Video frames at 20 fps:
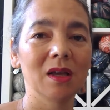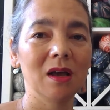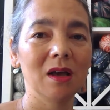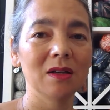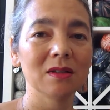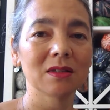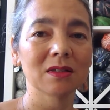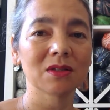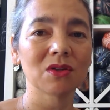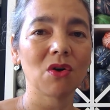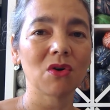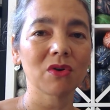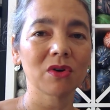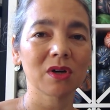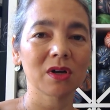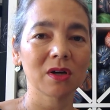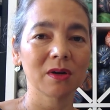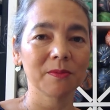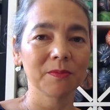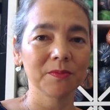a sock
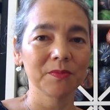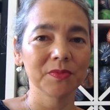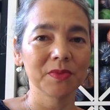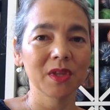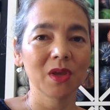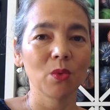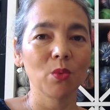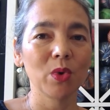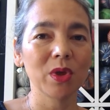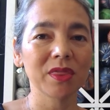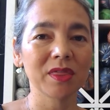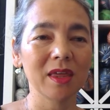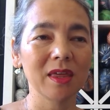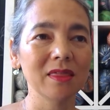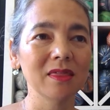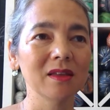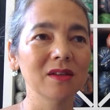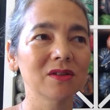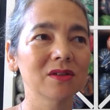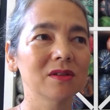
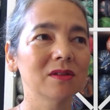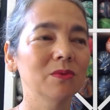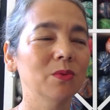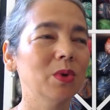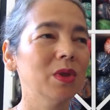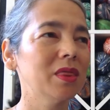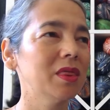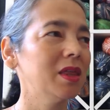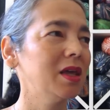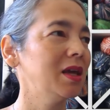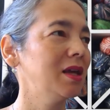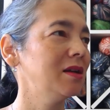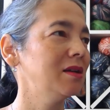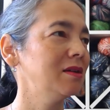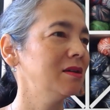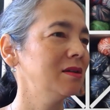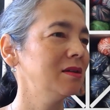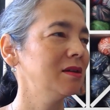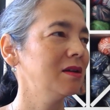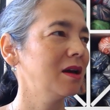within
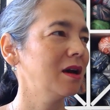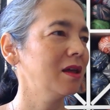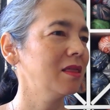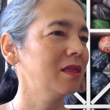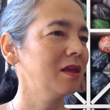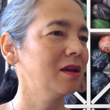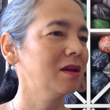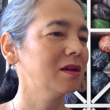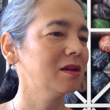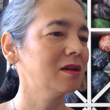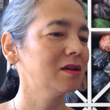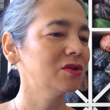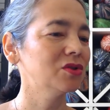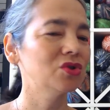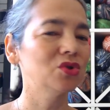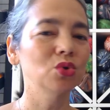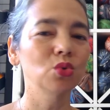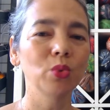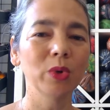I think 2